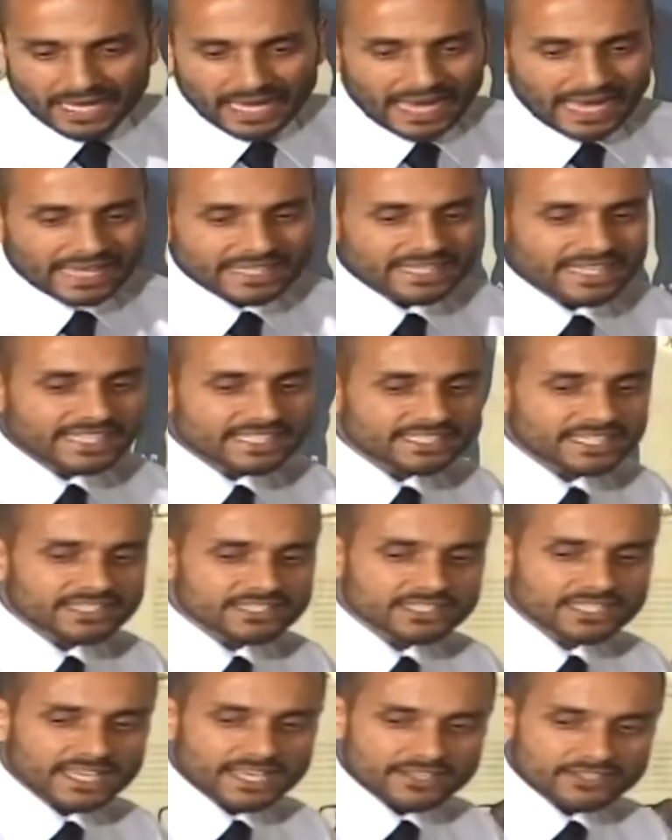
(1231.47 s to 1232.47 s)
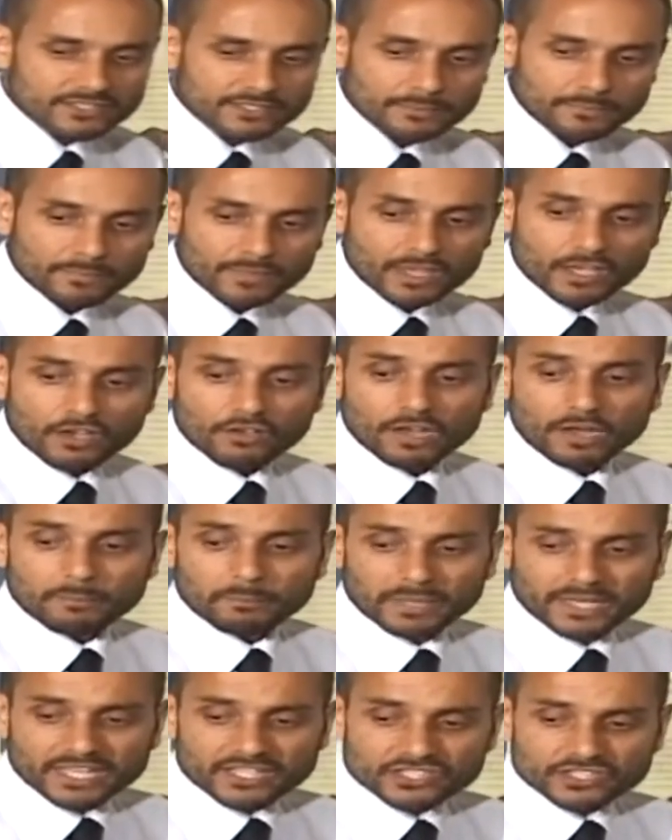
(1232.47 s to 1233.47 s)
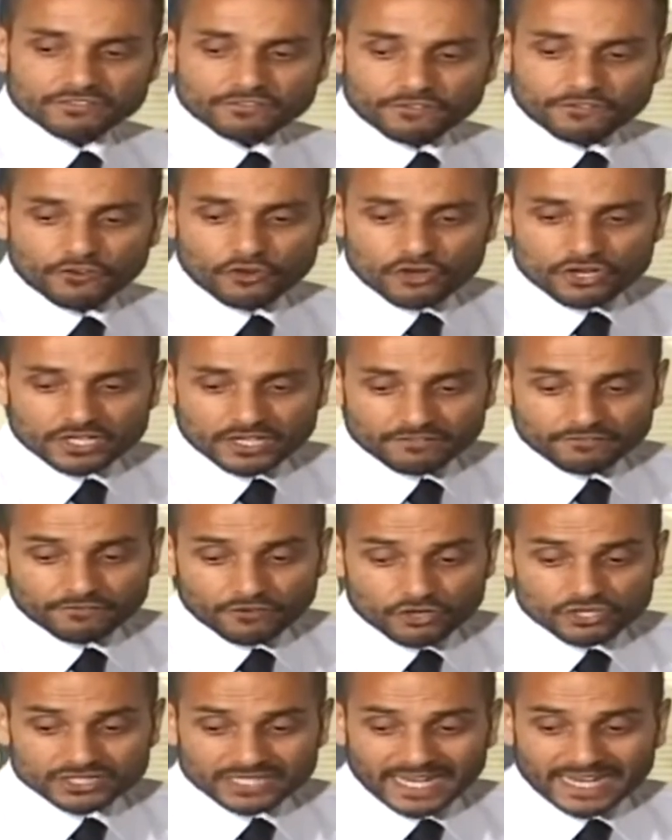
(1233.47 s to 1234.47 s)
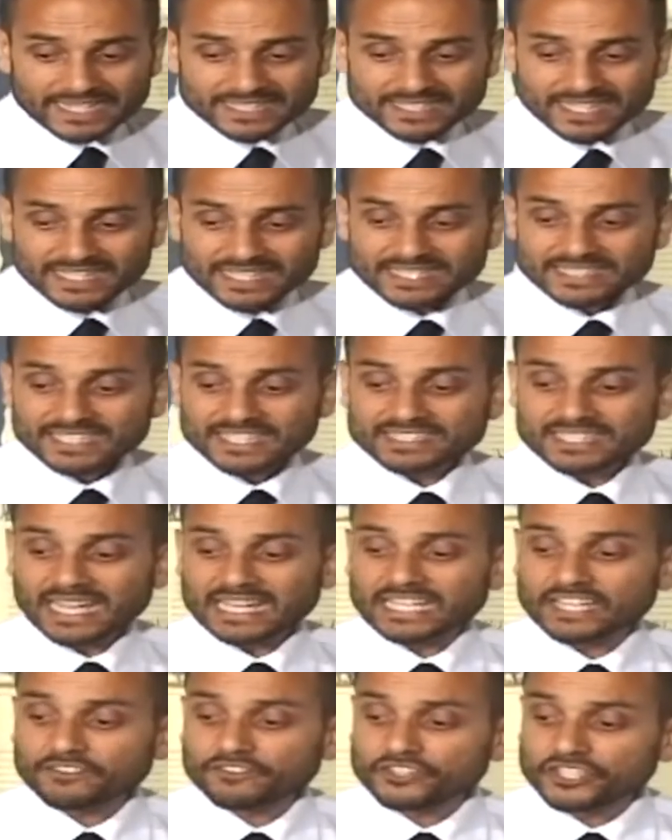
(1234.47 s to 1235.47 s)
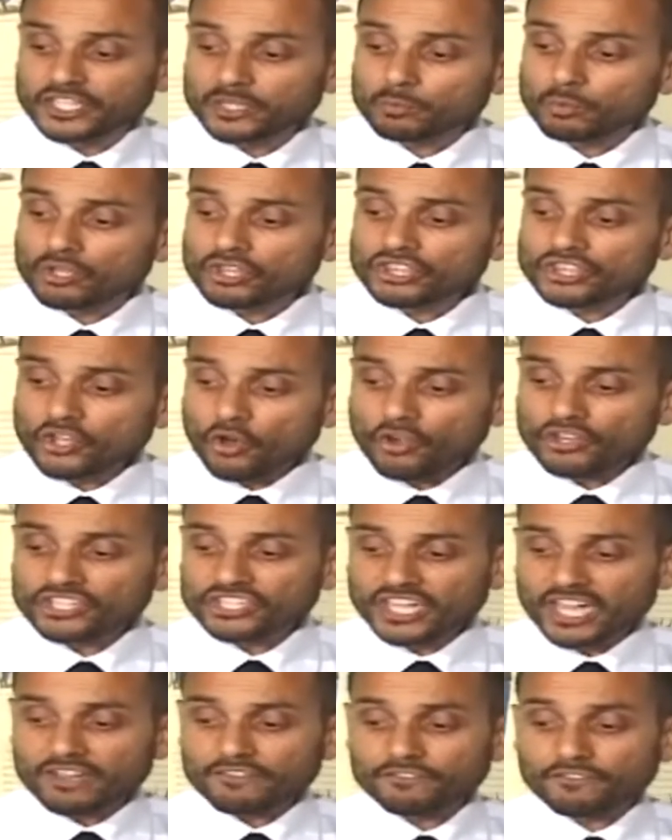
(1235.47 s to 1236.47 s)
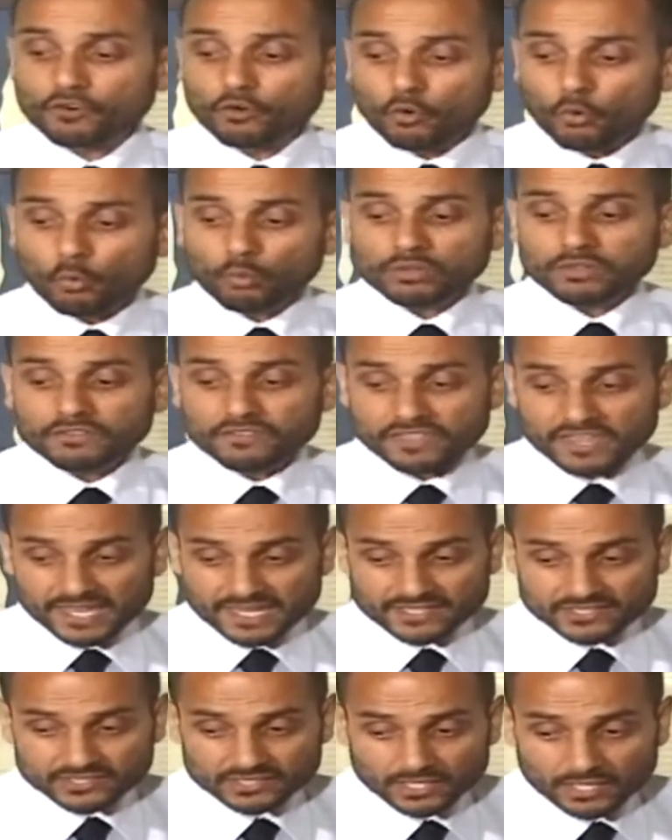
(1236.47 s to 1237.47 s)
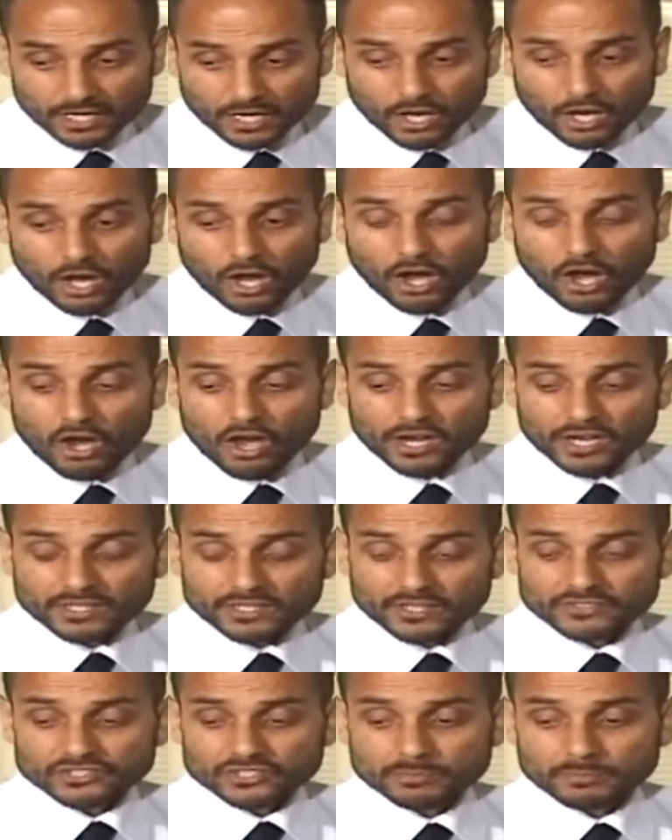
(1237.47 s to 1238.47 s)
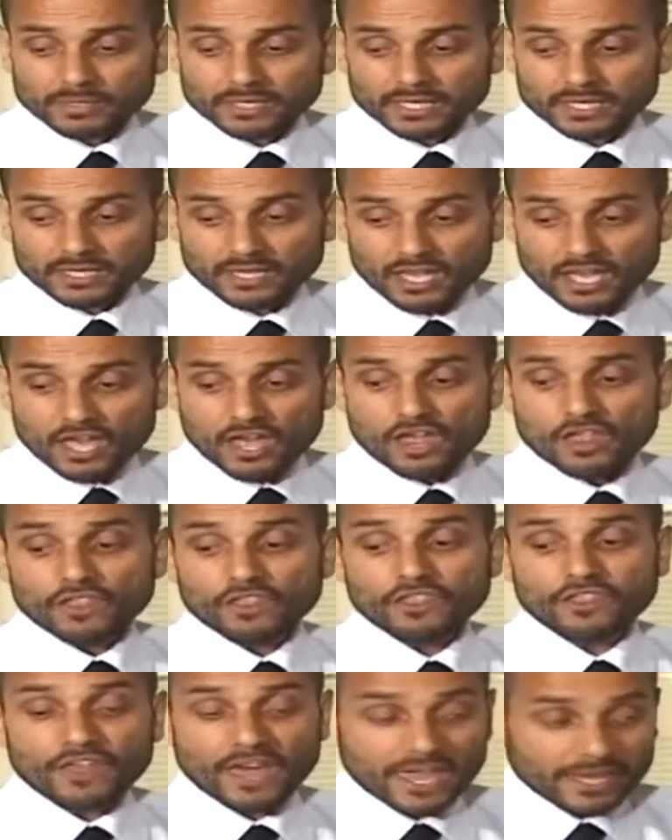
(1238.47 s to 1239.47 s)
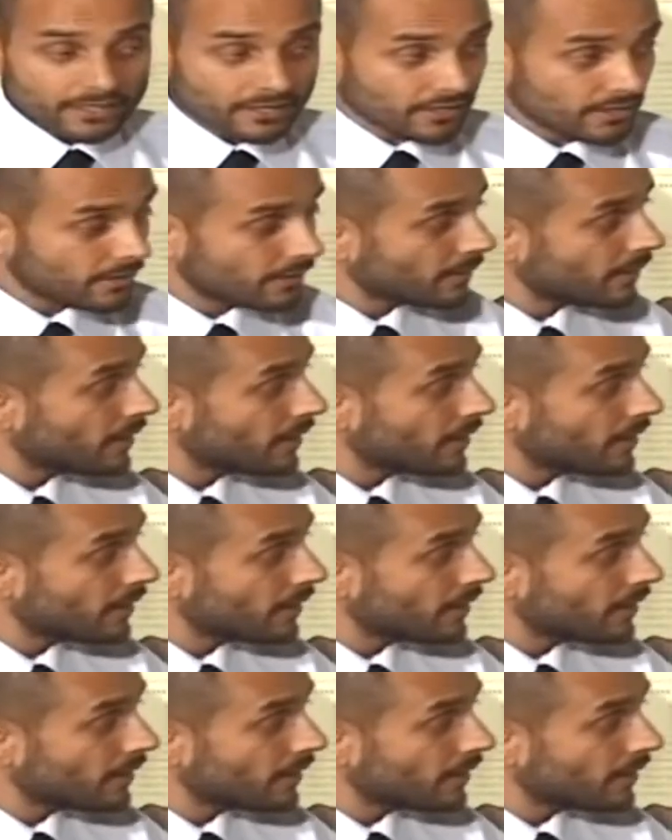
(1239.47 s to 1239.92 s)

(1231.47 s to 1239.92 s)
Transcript: And he says this, begins in, in verse 18, he says, And if you will not yet for all this hearken unto me, then.